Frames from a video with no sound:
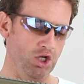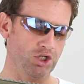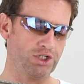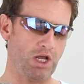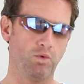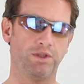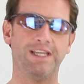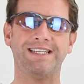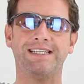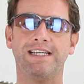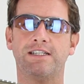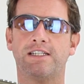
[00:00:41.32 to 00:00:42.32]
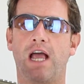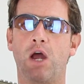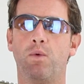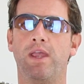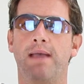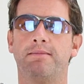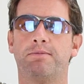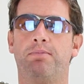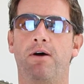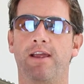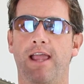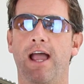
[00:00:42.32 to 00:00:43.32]
So this is OEM'd
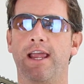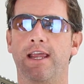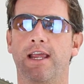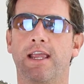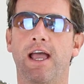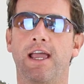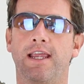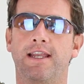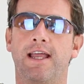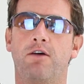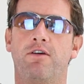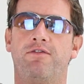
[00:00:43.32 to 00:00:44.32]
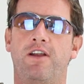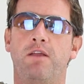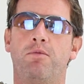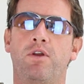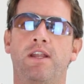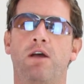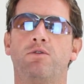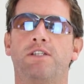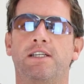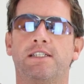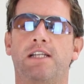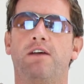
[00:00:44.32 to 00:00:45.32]
by A&K. Now, if anybody
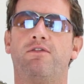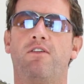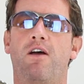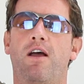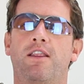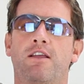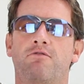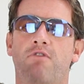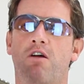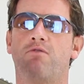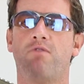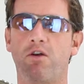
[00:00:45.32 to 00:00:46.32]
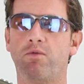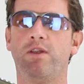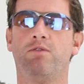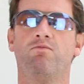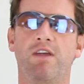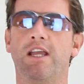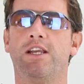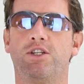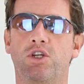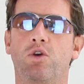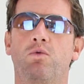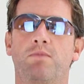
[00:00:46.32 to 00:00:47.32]
knows their stuff, there are only really
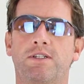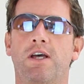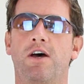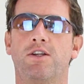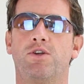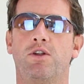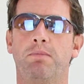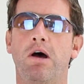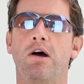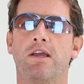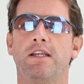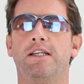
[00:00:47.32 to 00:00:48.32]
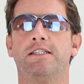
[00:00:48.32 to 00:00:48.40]
two Masadas on the market.